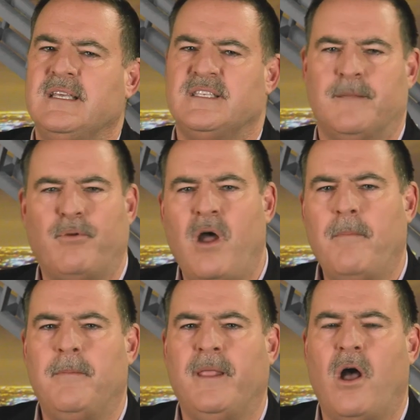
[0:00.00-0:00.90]
is that
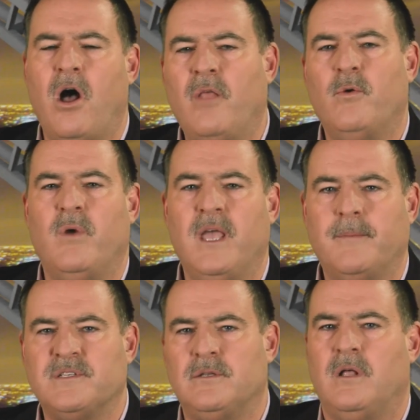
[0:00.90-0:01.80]
probably all the way
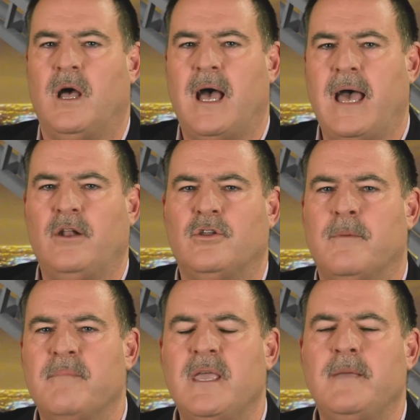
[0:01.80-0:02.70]
up to, I don't
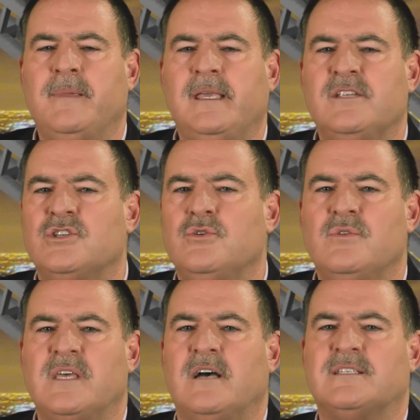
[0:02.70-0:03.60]
know, maybe
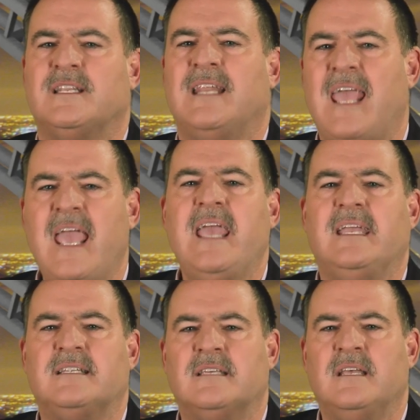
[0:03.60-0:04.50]

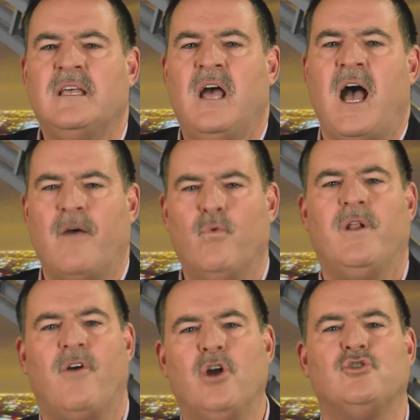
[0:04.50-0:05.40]
2008, I would
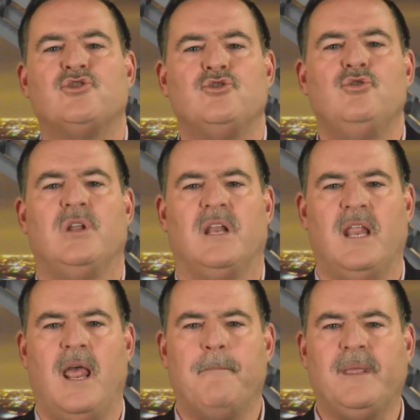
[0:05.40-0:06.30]
have understood
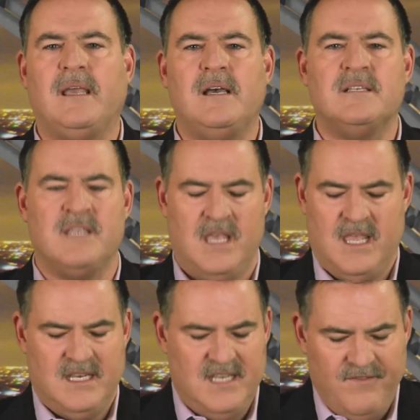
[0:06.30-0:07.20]
it because
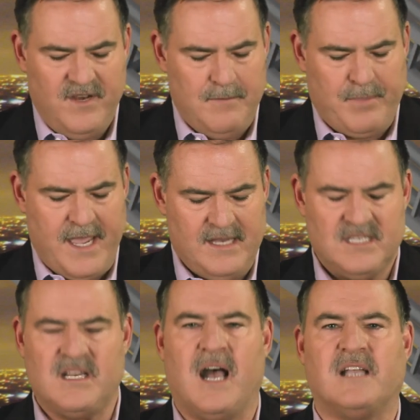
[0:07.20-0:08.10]
Dividend paying
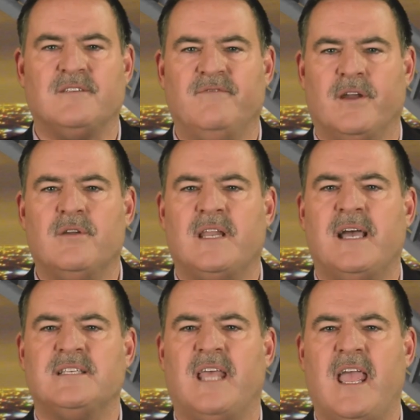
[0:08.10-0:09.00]
stocks, very
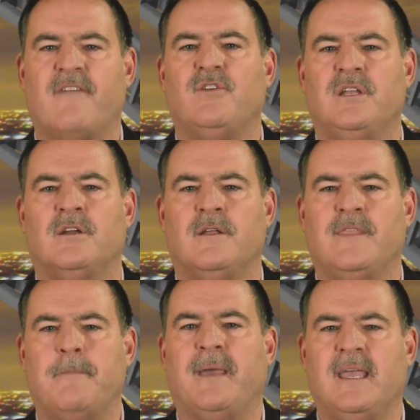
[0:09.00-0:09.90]
nice. Every year
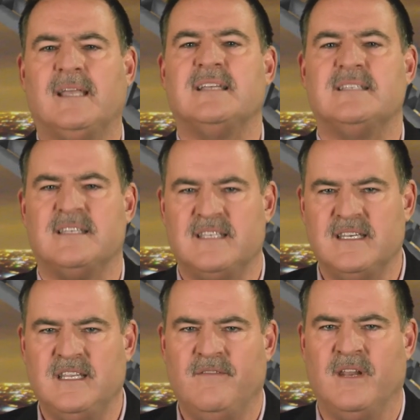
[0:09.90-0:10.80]
they pay a
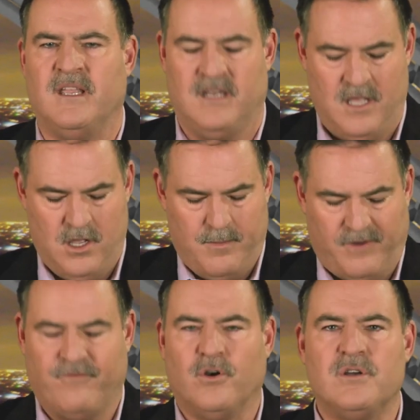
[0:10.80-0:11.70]
consistent dividend.
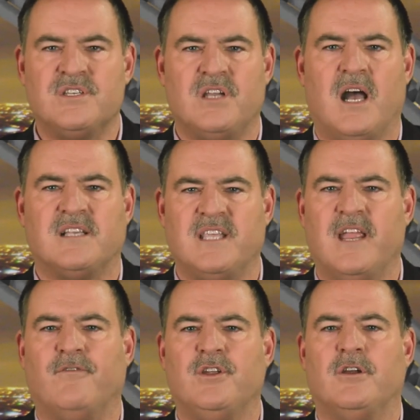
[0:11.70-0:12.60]
Preferred stocks,
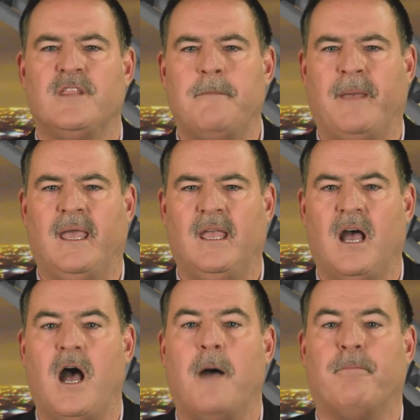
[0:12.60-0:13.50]
every year they pay
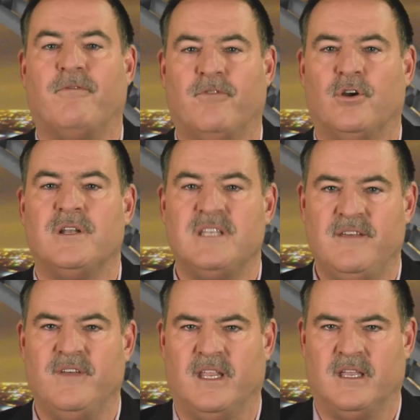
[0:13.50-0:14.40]
a preferred
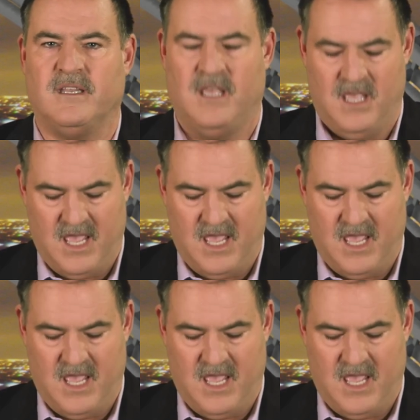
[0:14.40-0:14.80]
dividend.